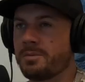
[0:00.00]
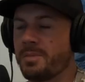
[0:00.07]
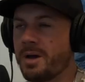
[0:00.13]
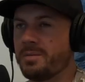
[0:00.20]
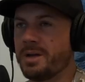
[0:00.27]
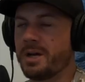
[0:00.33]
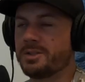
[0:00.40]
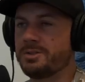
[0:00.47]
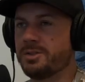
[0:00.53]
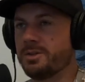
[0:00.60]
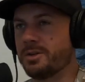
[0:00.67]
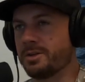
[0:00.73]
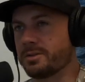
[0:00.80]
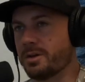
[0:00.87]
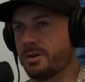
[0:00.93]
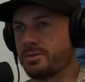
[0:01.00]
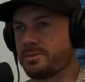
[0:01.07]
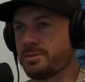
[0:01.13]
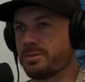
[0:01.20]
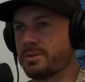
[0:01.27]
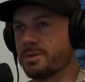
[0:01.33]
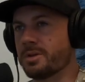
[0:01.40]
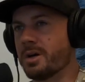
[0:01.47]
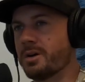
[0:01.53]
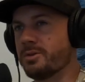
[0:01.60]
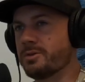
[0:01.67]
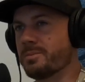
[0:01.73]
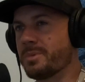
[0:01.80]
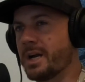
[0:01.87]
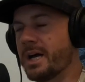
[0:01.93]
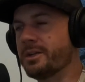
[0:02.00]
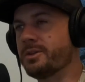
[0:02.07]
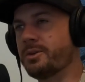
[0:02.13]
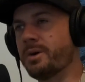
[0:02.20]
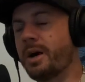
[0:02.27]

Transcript: maybe I should hook those through the nose, but I do.